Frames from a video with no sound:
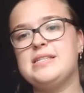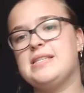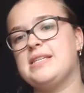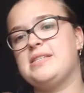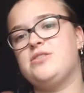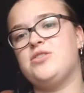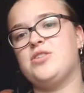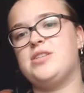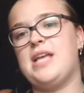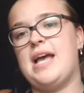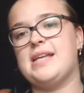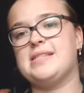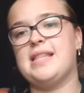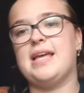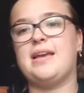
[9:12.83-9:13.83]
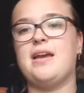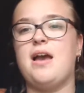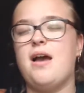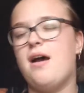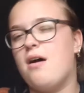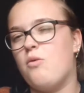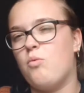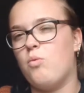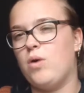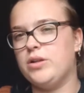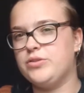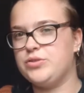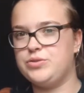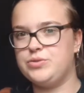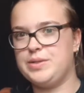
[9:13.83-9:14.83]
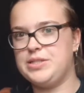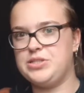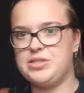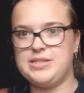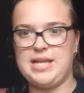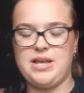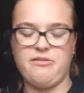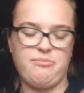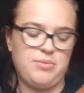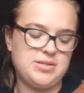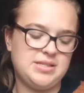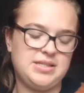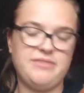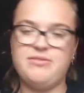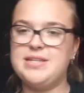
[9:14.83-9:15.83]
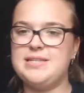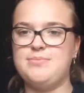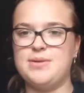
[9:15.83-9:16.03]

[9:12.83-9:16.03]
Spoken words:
it just has like 1 to 2 inches say of positive ease,